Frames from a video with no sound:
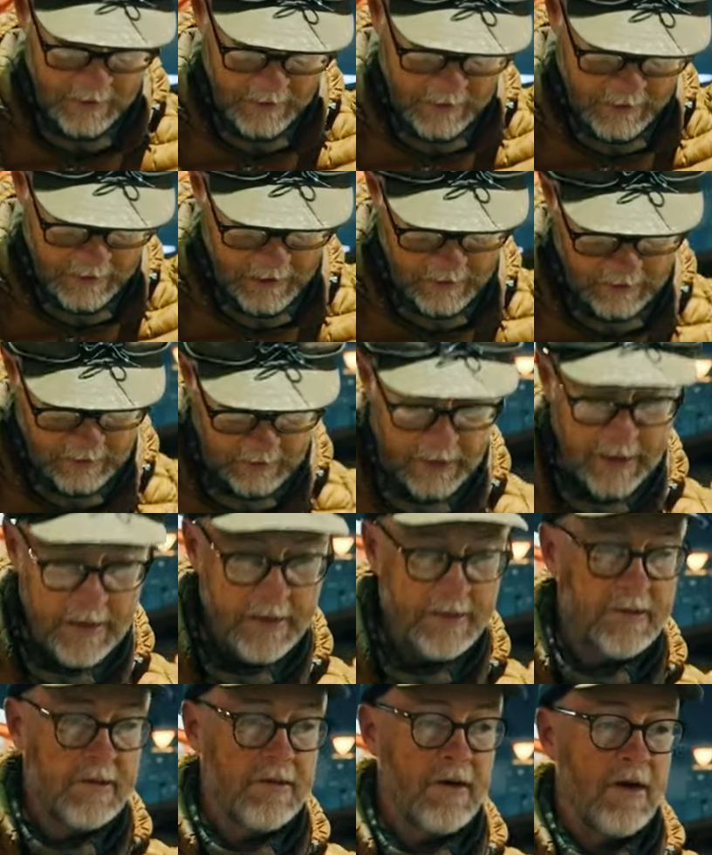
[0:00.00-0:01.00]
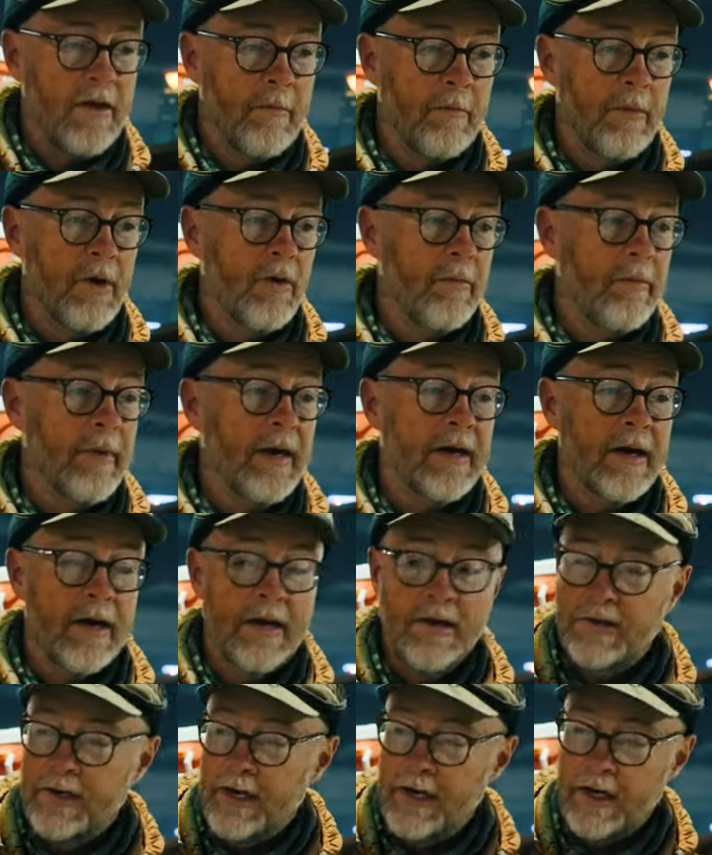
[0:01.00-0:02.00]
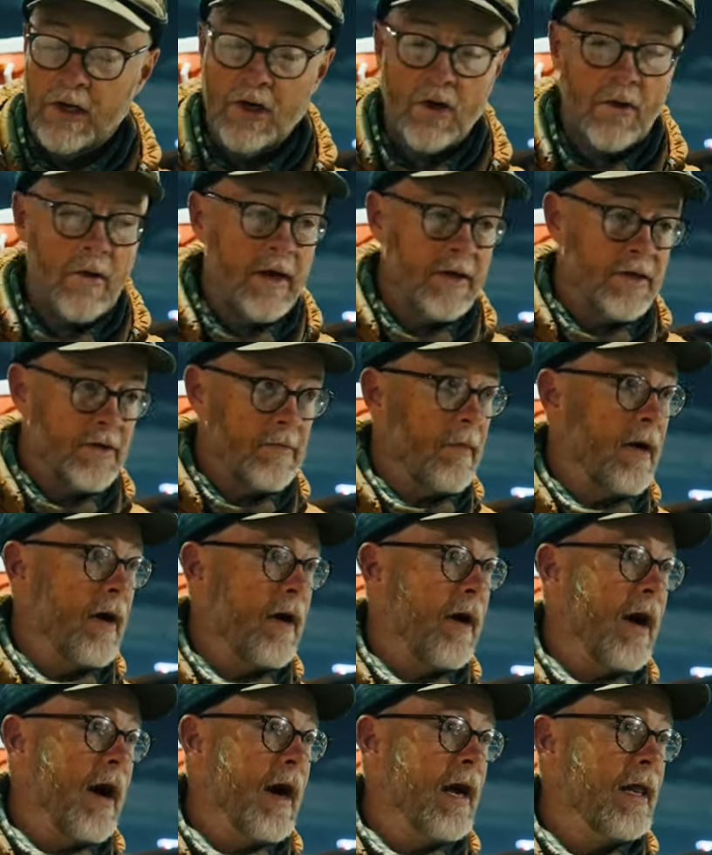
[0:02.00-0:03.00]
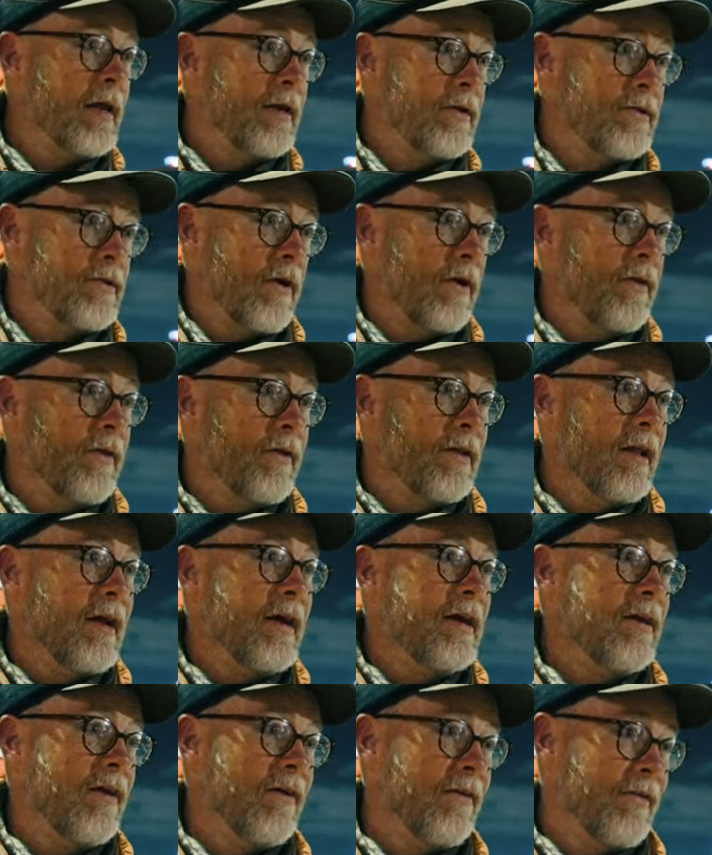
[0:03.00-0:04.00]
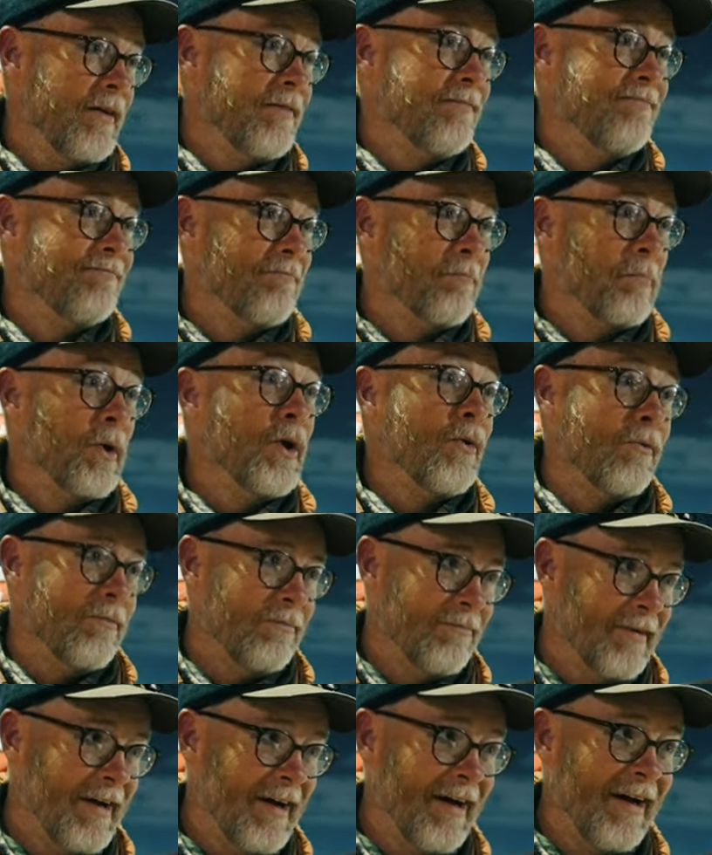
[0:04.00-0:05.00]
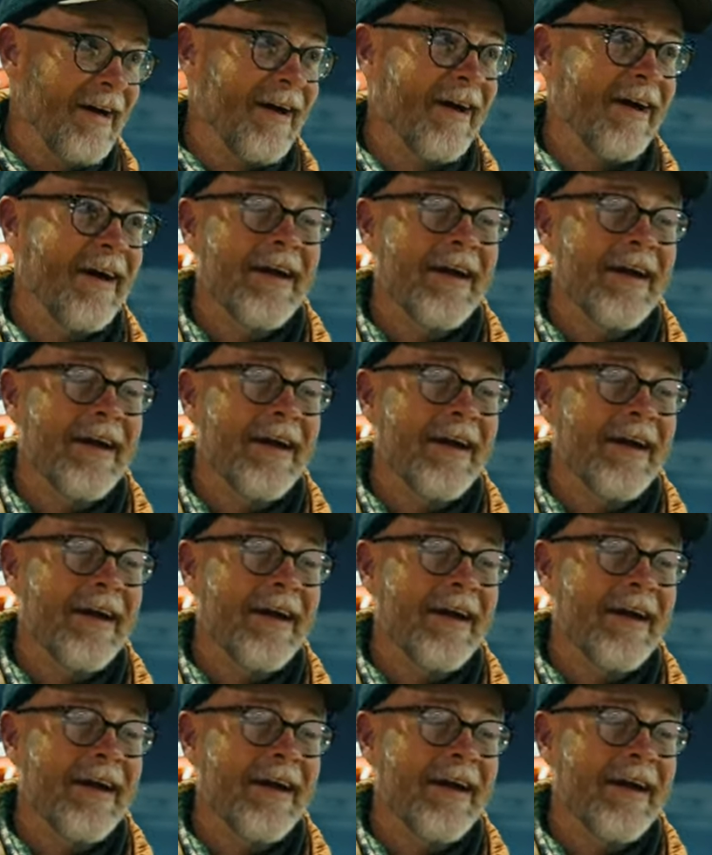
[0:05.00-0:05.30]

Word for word: cut the laces on the boot because it had crushed my eyelets on the late on the boot. Okay.